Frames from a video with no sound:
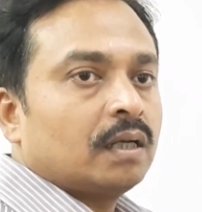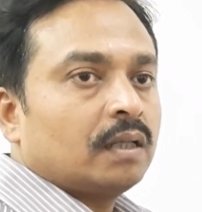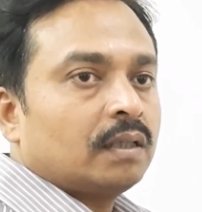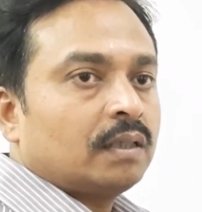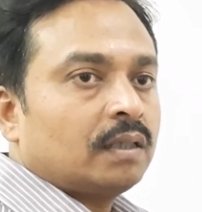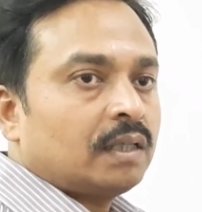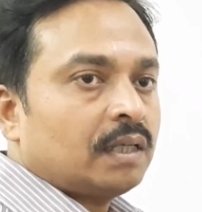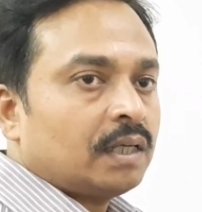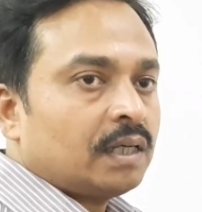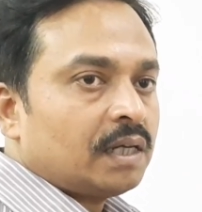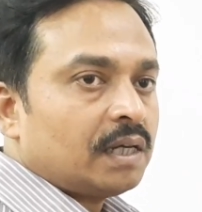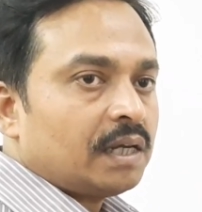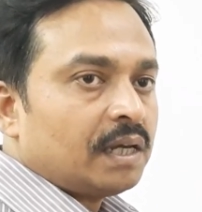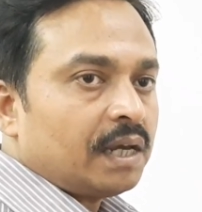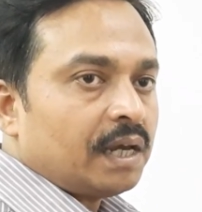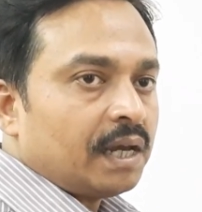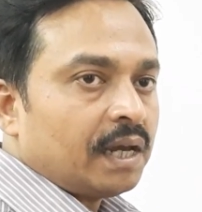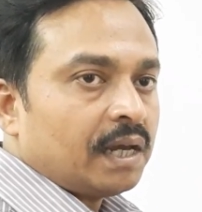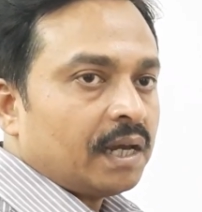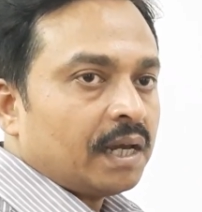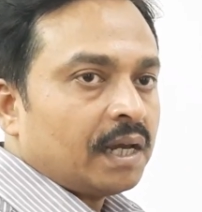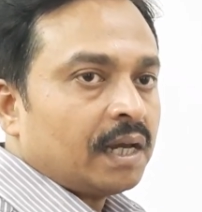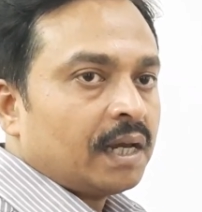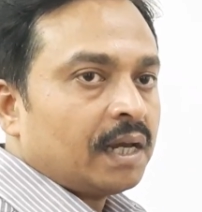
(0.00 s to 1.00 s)
the
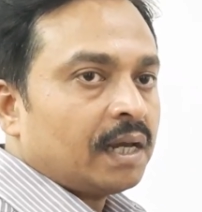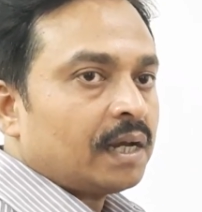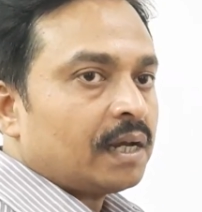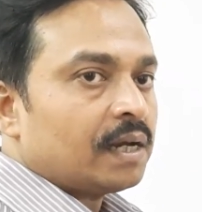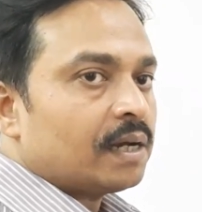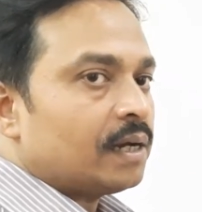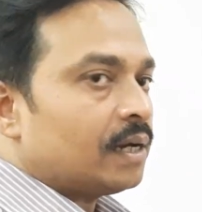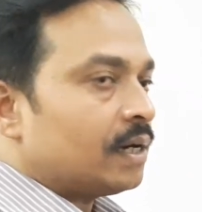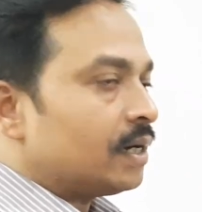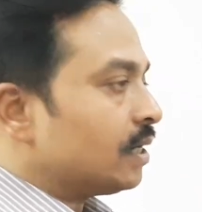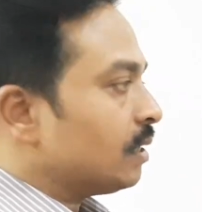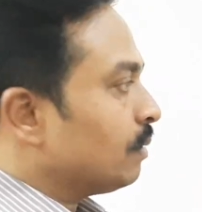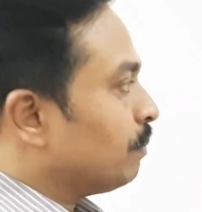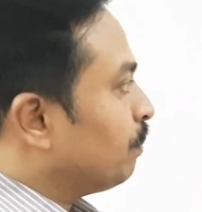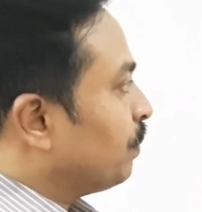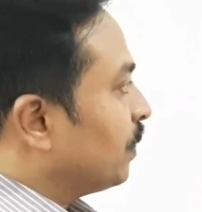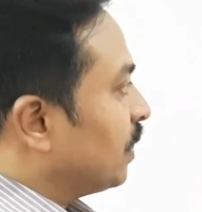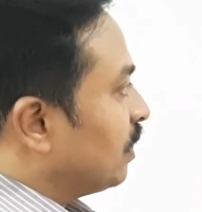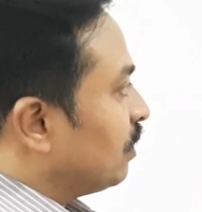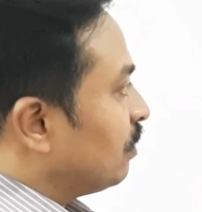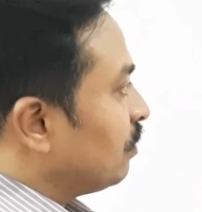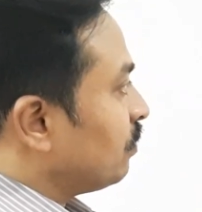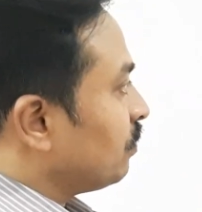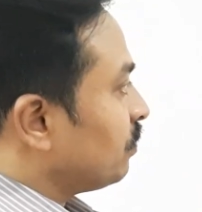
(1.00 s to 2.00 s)
A
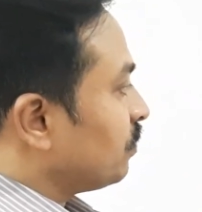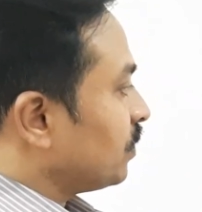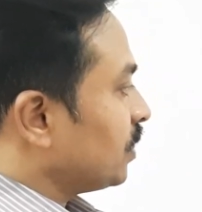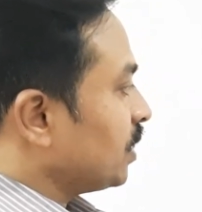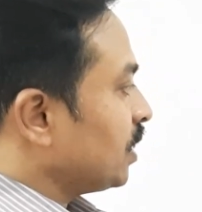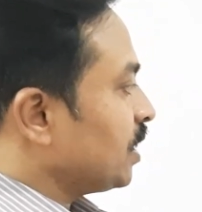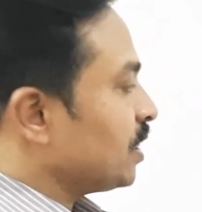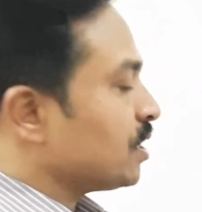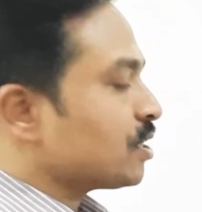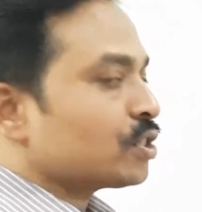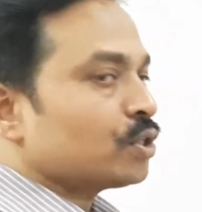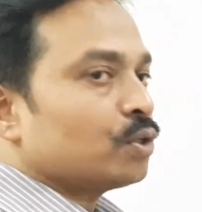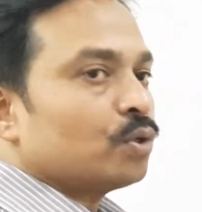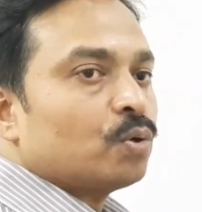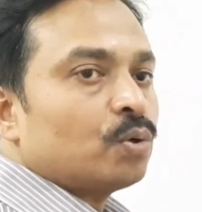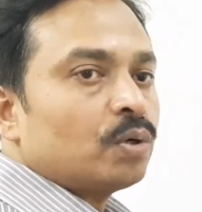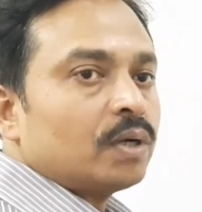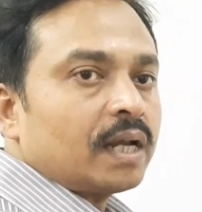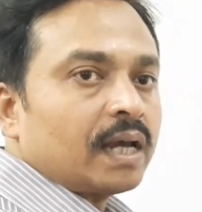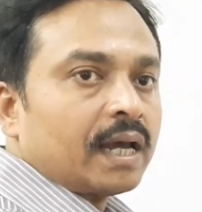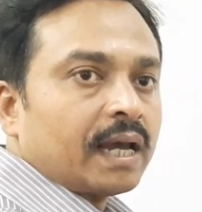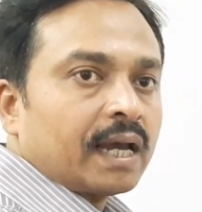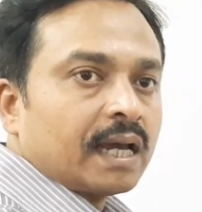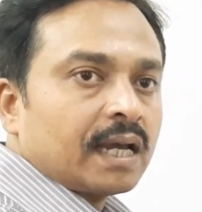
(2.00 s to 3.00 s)
above is
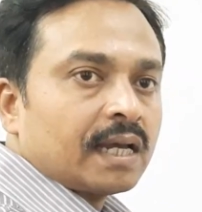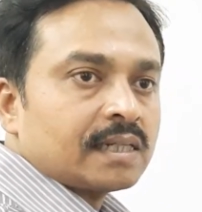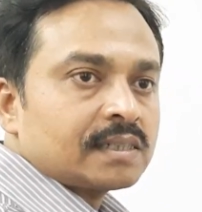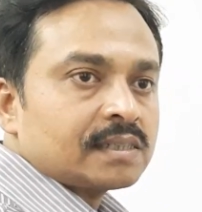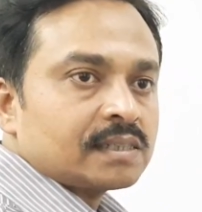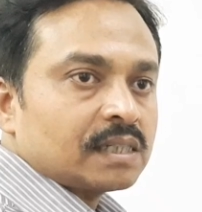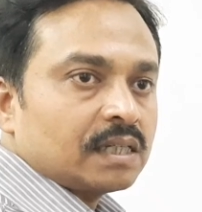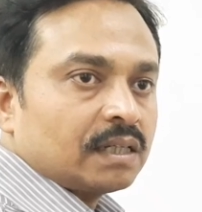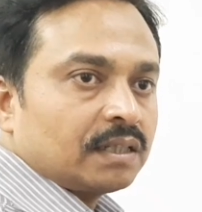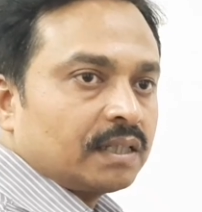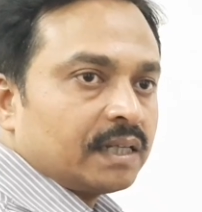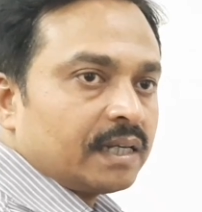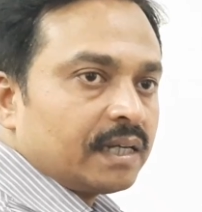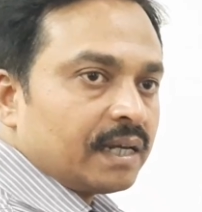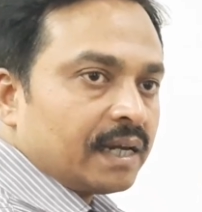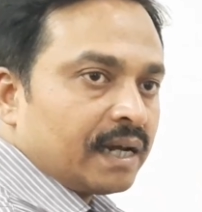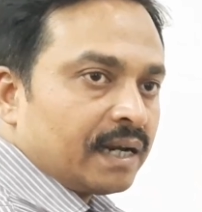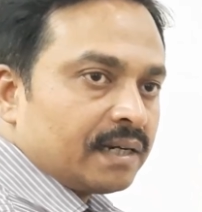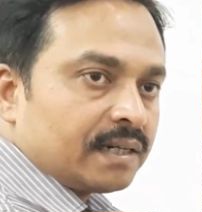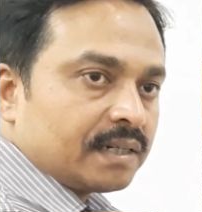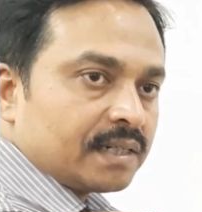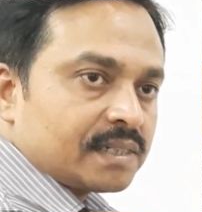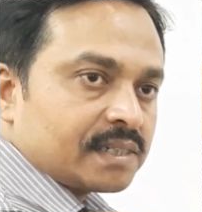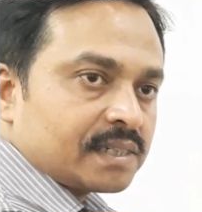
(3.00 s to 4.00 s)
known as the
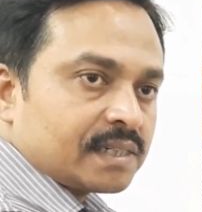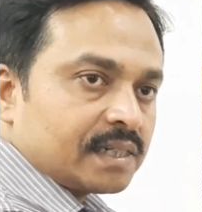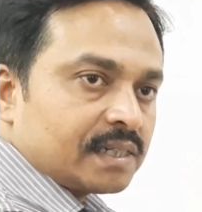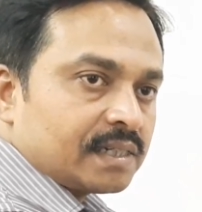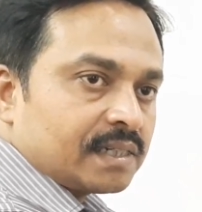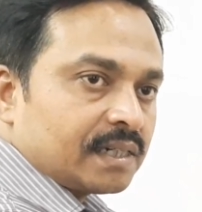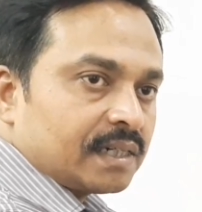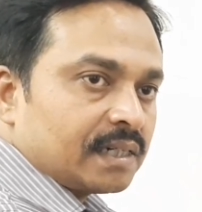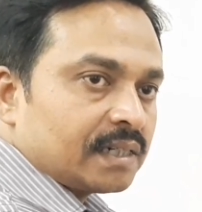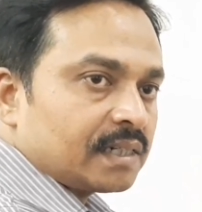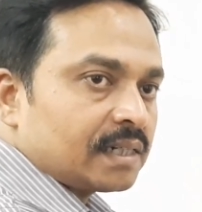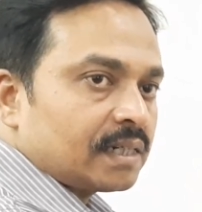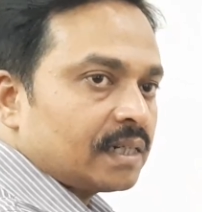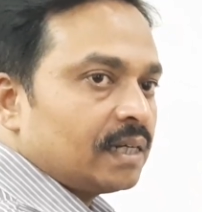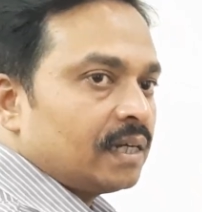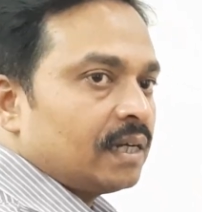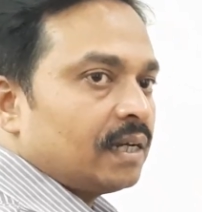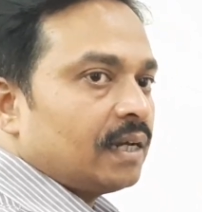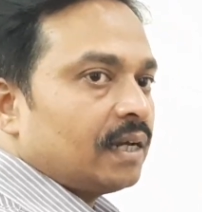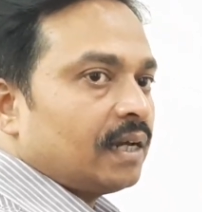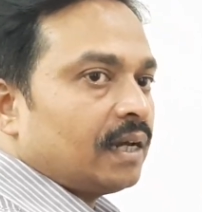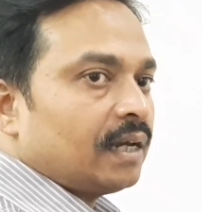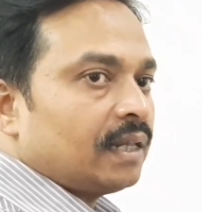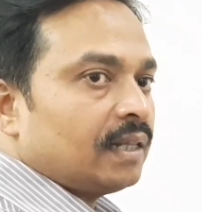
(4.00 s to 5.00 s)
antecedent,
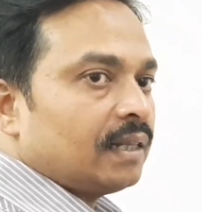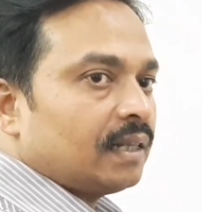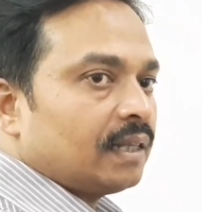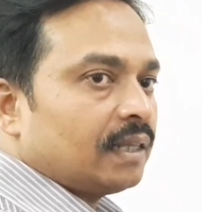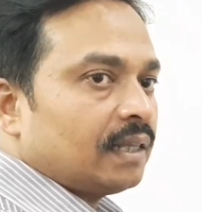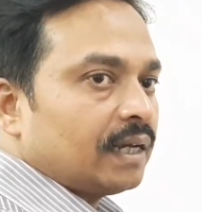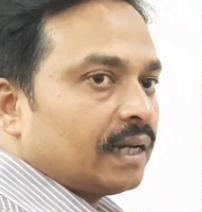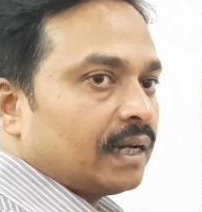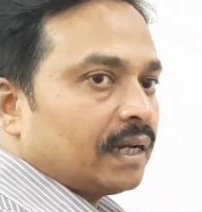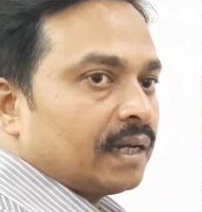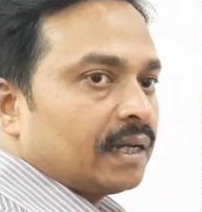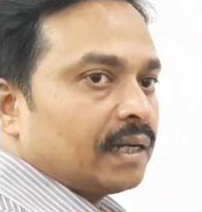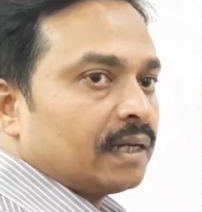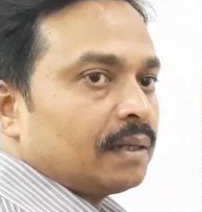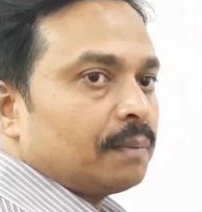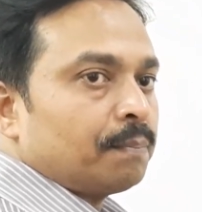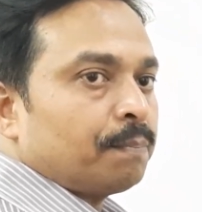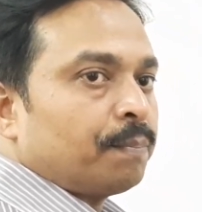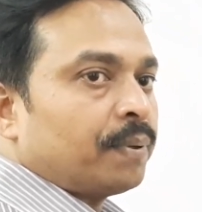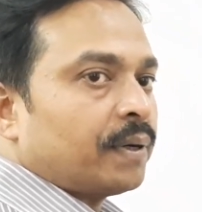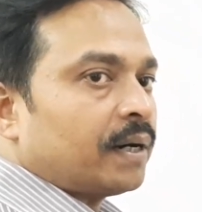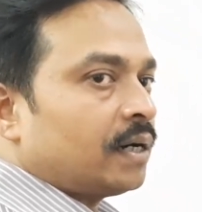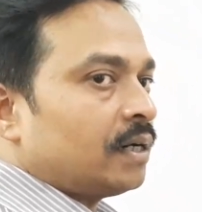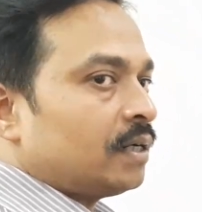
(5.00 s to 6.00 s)
and
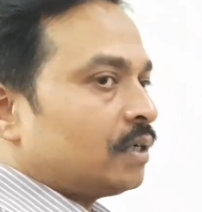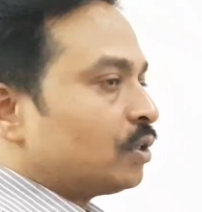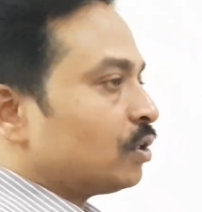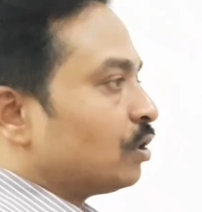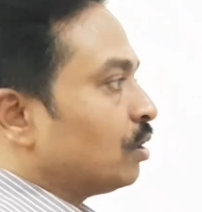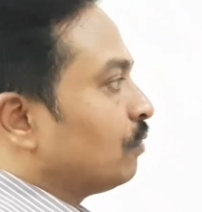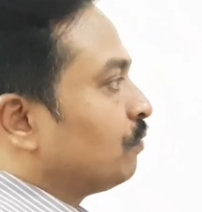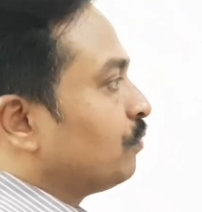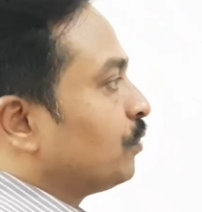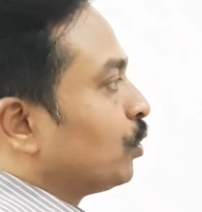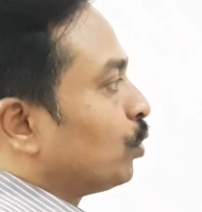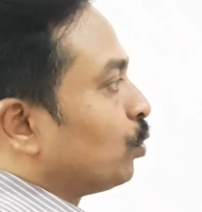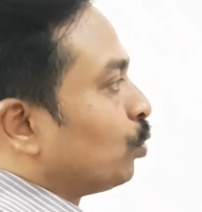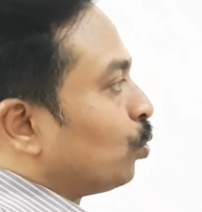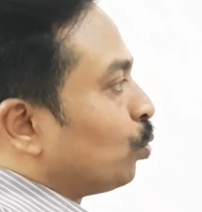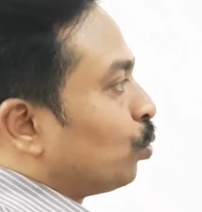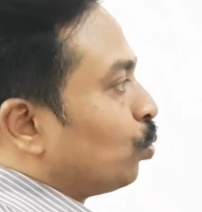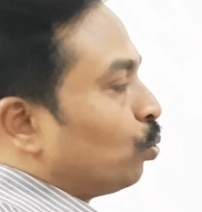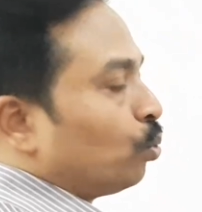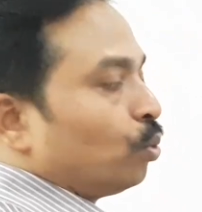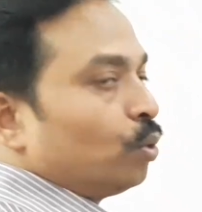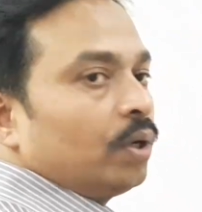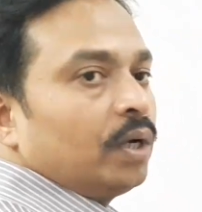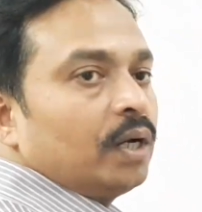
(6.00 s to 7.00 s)
then part of the
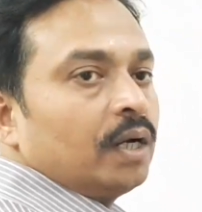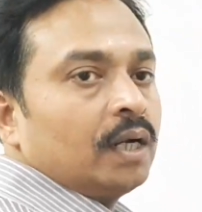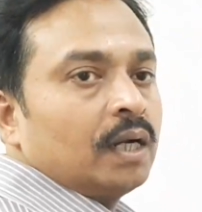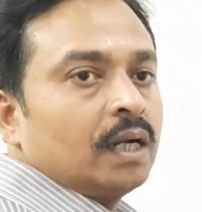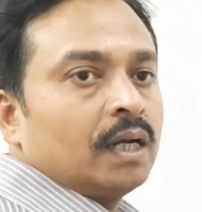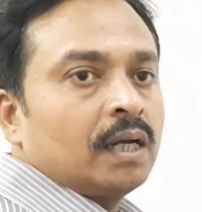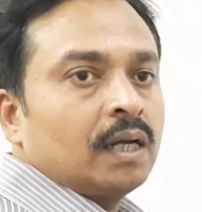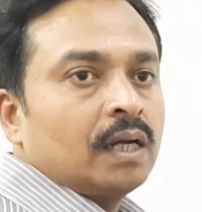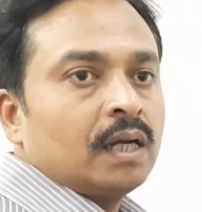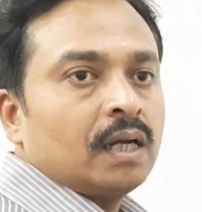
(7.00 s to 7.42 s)
rule